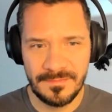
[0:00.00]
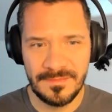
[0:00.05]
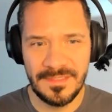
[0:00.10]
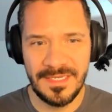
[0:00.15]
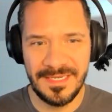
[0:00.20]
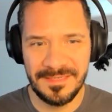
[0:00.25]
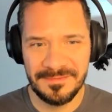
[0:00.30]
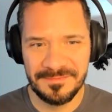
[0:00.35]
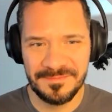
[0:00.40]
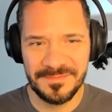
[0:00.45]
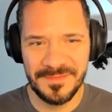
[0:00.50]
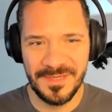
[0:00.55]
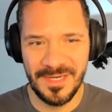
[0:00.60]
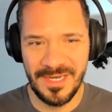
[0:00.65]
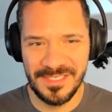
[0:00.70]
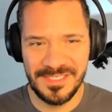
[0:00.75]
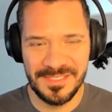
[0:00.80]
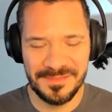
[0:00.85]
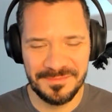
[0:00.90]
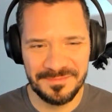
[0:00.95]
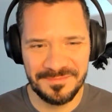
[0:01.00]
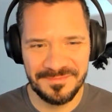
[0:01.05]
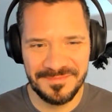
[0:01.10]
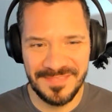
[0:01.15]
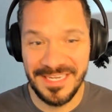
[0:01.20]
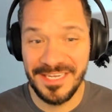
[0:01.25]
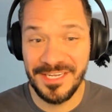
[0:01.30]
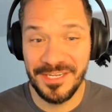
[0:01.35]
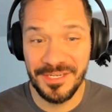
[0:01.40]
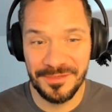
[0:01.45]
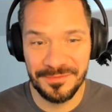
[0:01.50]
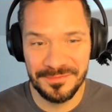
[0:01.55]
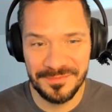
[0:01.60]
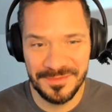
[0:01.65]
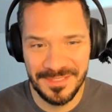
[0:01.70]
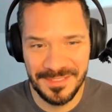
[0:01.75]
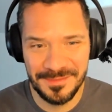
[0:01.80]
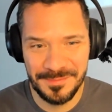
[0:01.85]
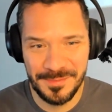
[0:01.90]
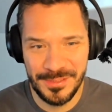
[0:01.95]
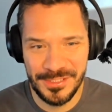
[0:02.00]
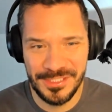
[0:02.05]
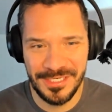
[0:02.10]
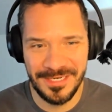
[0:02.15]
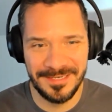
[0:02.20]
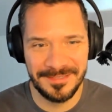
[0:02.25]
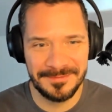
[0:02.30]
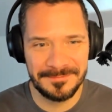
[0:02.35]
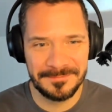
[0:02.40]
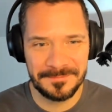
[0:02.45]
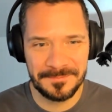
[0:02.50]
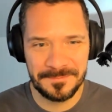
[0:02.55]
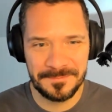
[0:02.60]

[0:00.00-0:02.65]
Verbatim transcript: Yeah, awesome. Thank you. I appreciate it.